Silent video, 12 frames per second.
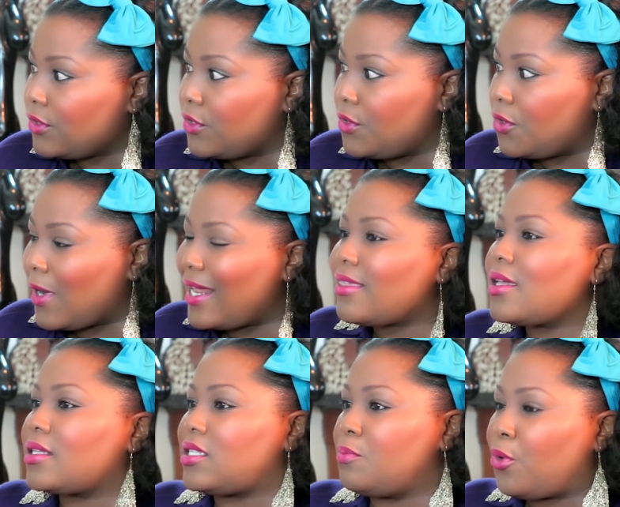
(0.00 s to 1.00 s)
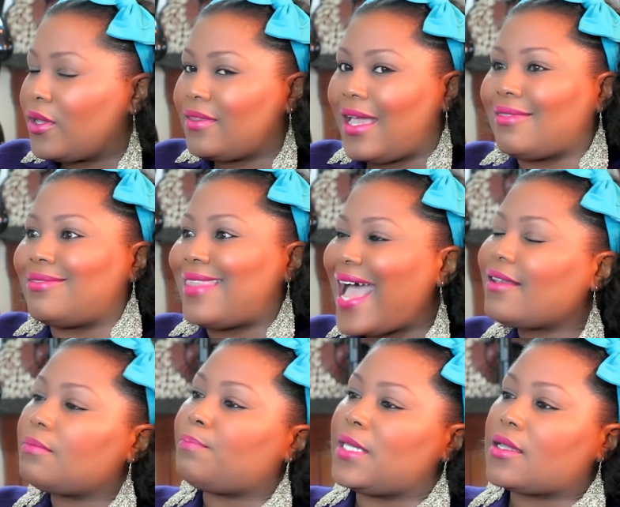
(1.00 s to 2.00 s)
You know, and I think it's important that
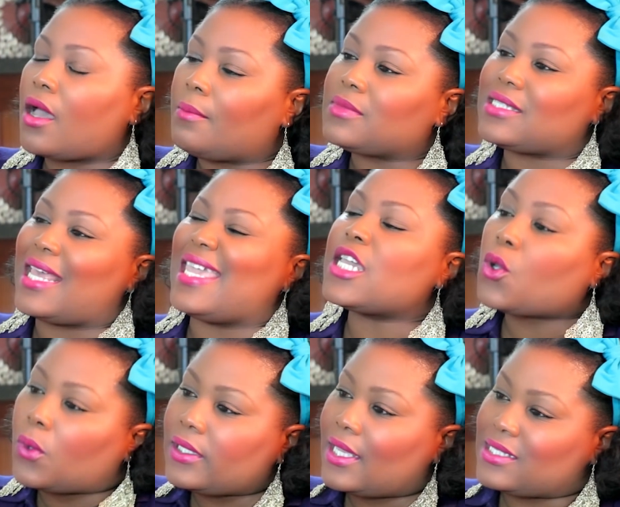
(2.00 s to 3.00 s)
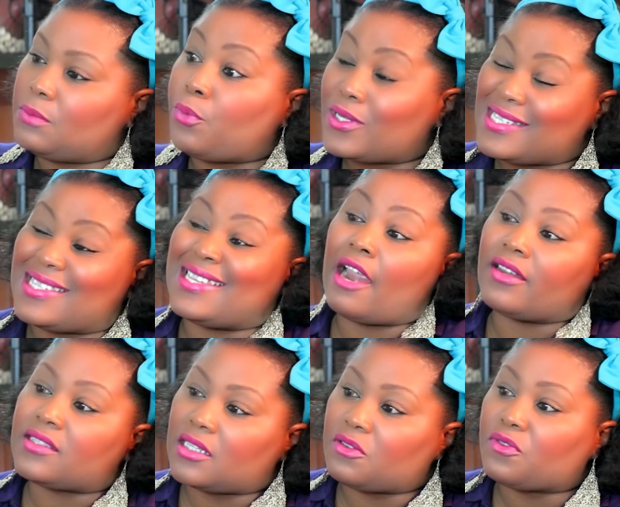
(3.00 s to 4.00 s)
that becomes equally as important a
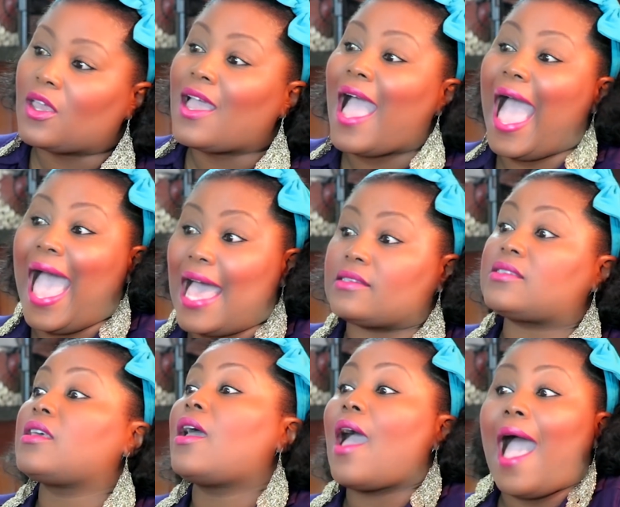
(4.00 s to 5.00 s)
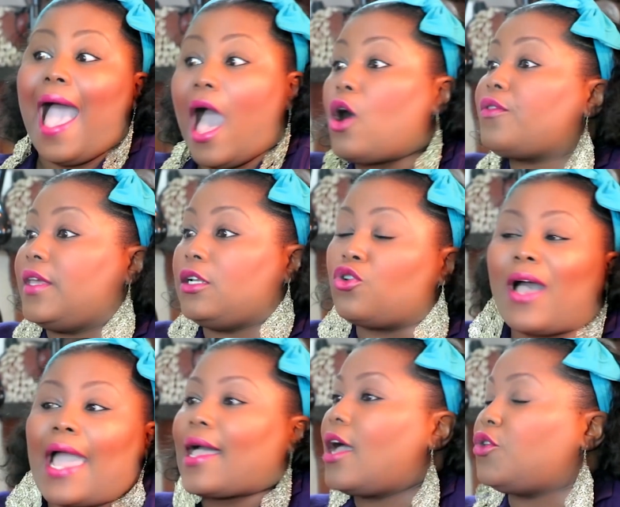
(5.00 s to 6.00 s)
narrative as how they
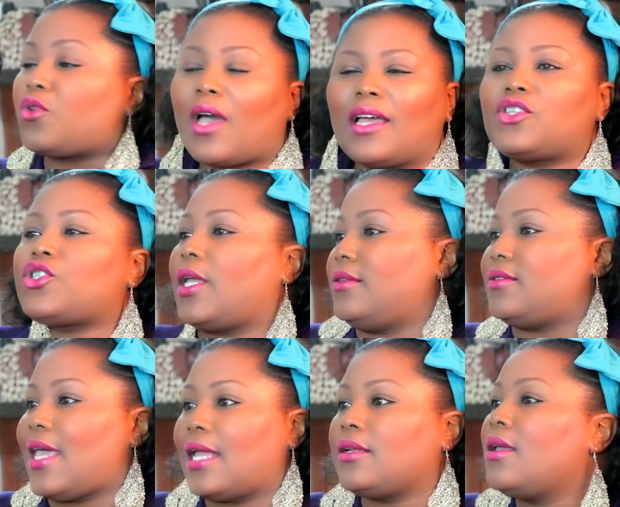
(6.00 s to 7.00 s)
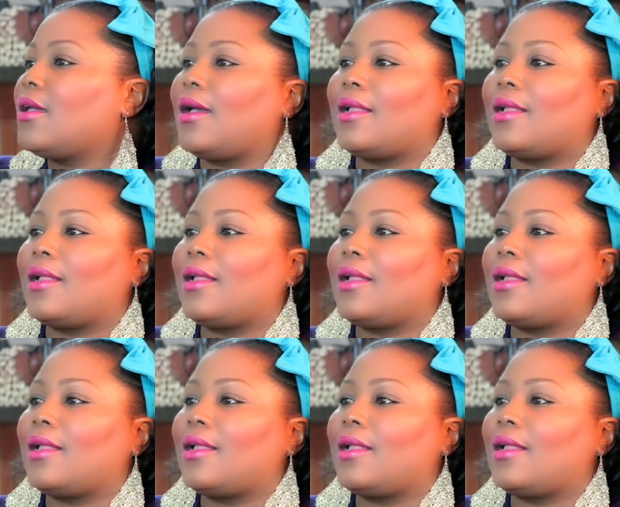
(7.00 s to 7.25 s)
look. You can't change that.